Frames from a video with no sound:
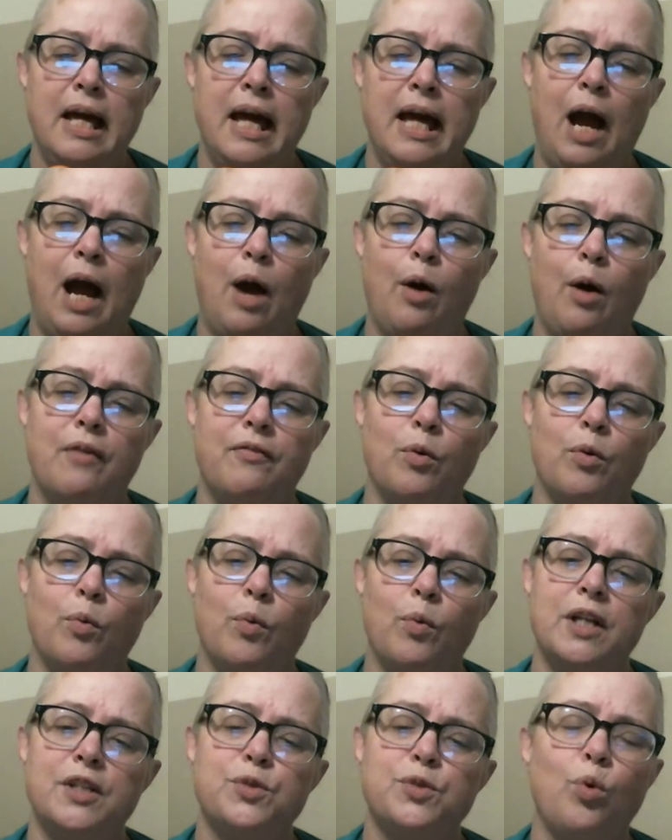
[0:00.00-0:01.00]
However, when
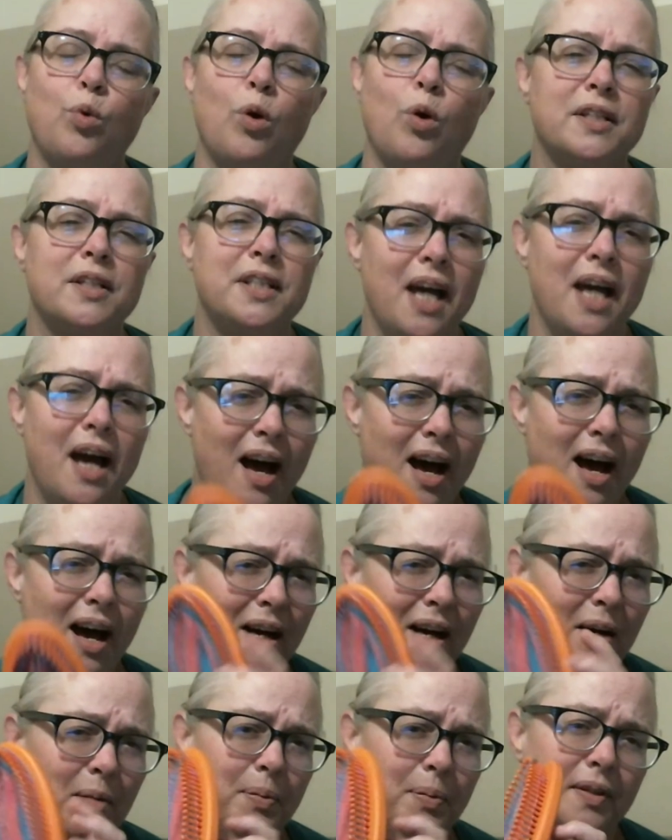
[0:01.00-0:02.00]
it's worked
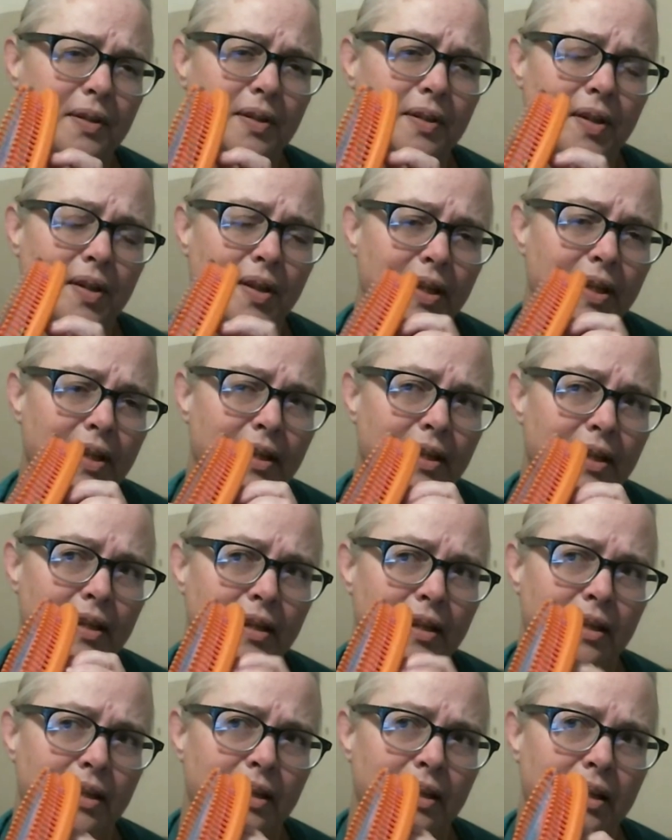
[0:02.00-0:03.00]
up,
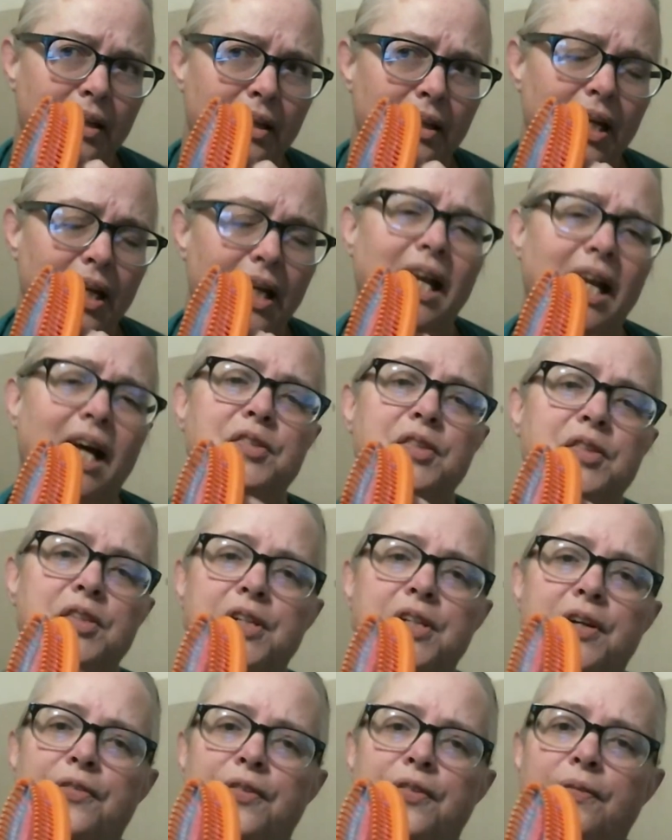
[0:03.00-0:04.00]
it has a
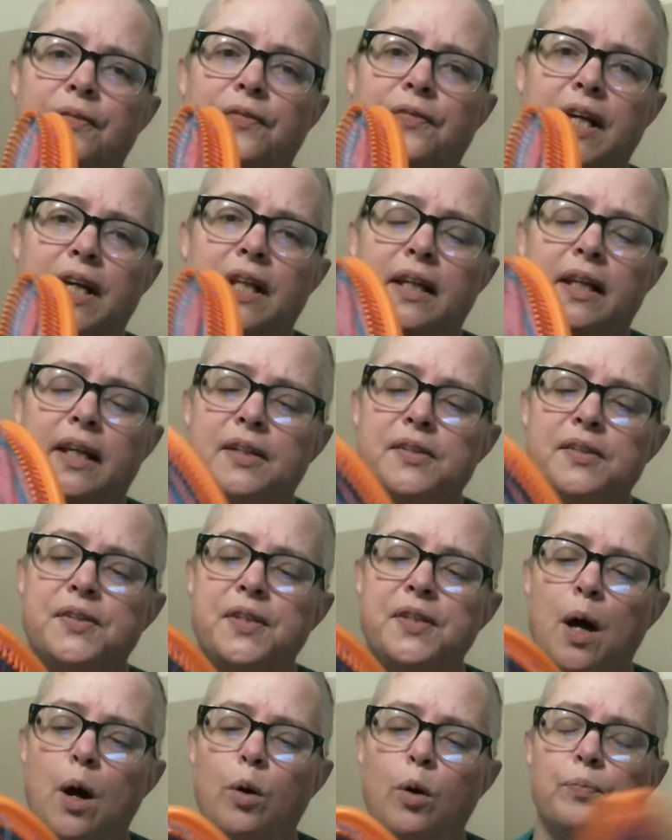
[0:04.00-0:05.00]
different feeling.
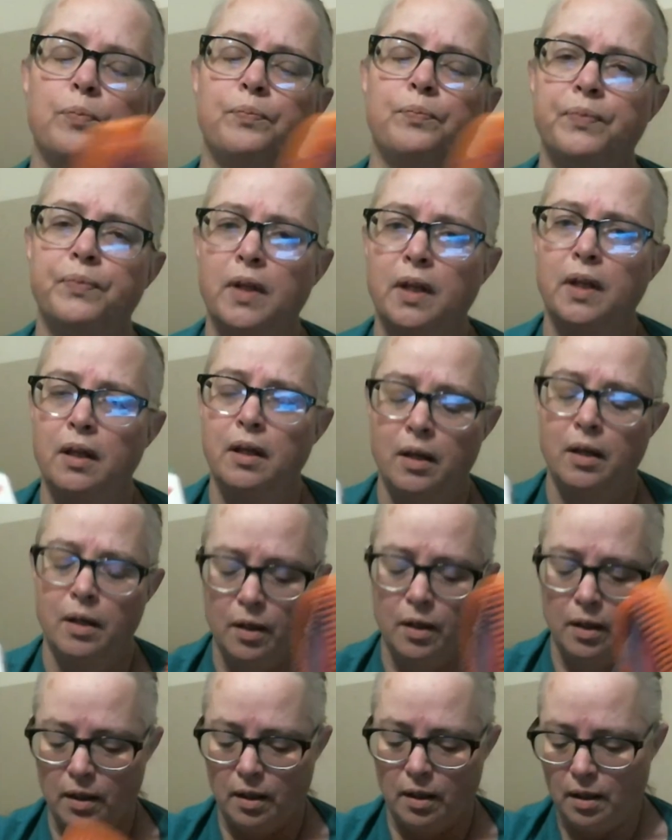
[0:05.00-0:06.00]
So
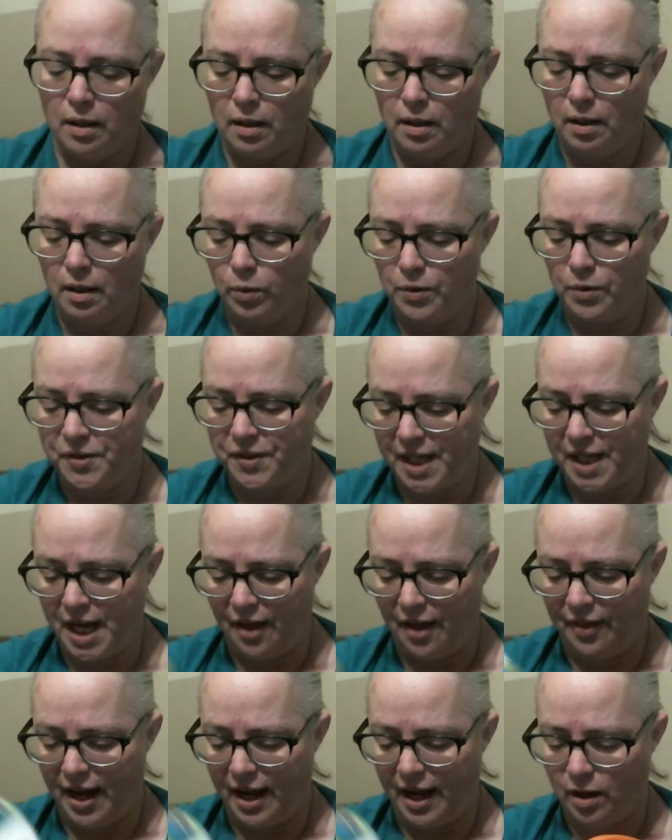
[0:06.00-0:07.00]
we'll see how
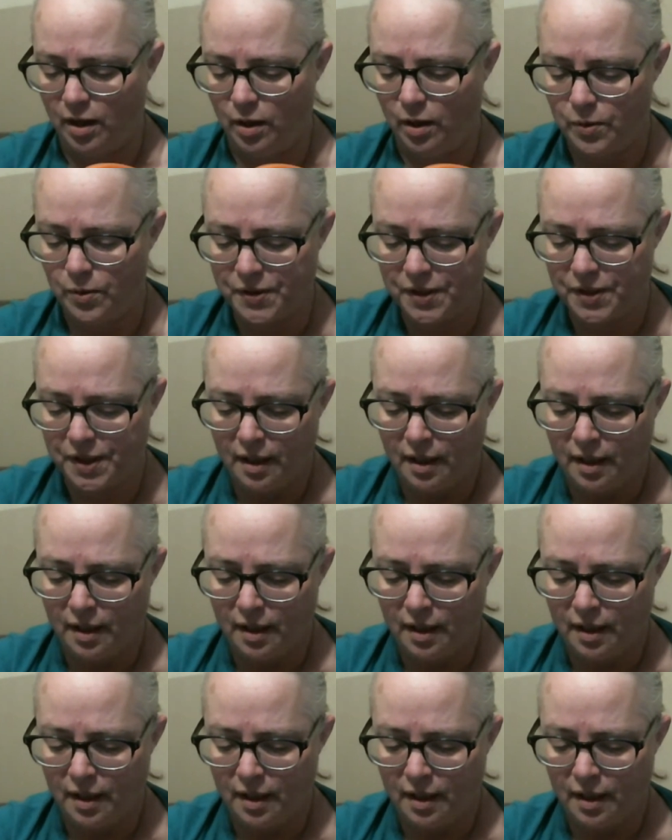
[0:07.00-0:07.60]
that goes.